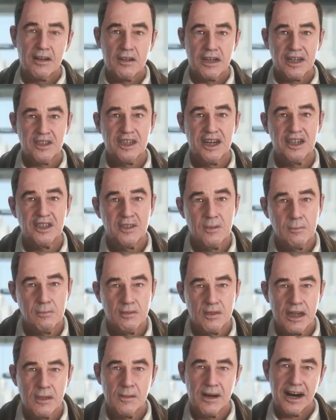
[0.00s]
This is the
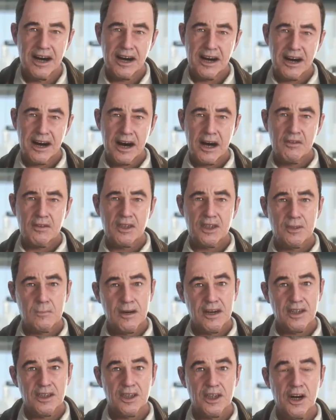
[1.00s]
premier air and
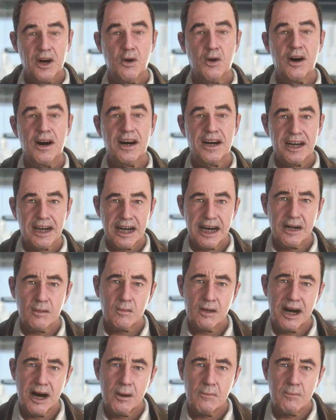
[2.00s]
space show
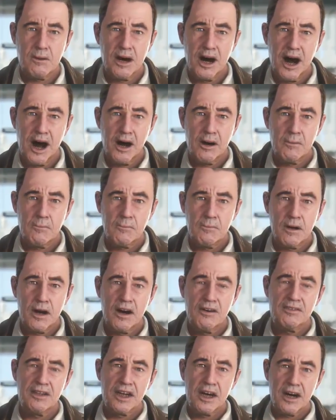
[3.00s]
in the Empire.
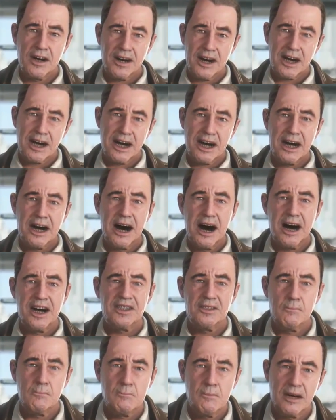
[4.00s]
The IAE
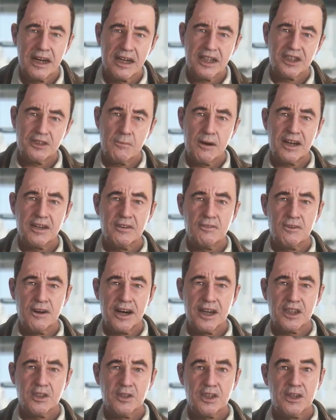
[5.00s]
has the biggest
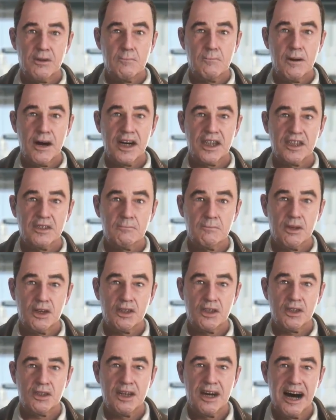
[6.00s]
manufacturers, the best
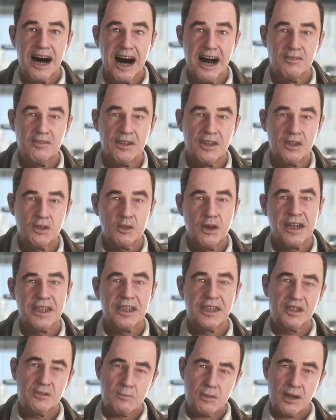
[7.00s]
modders, and the
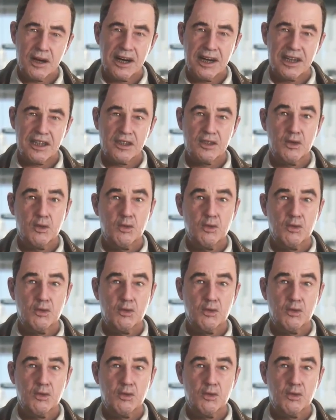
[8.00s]
greatest pilots,